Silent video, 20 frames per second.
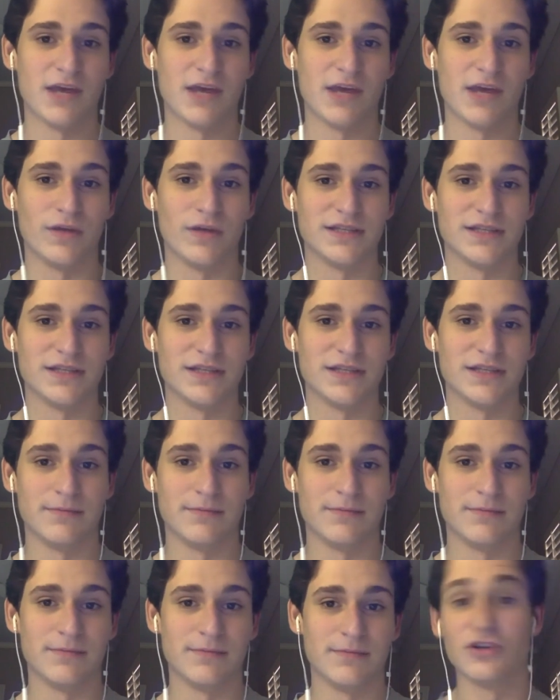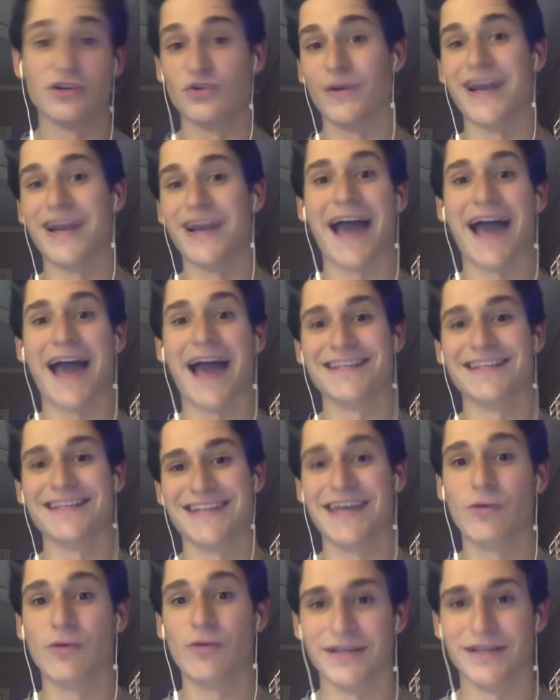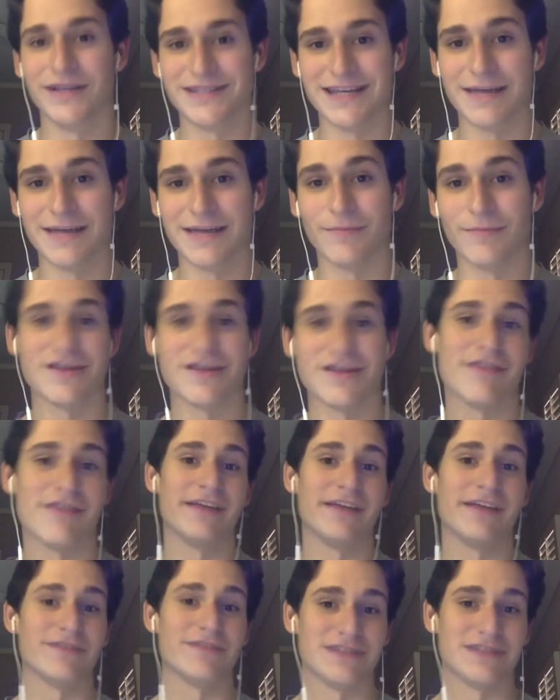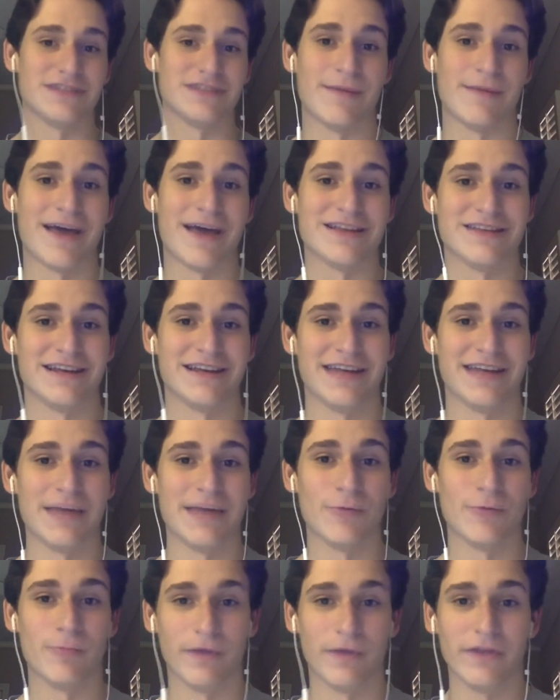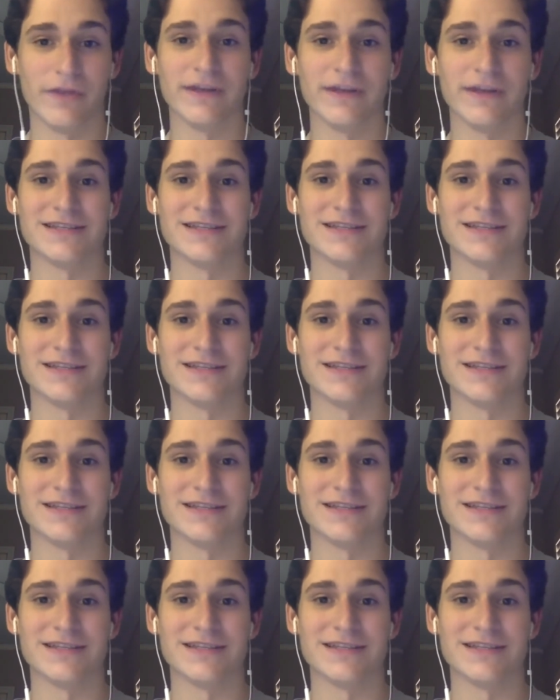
eight win team this year to a nine and ten win team because I think this team has that capabilities to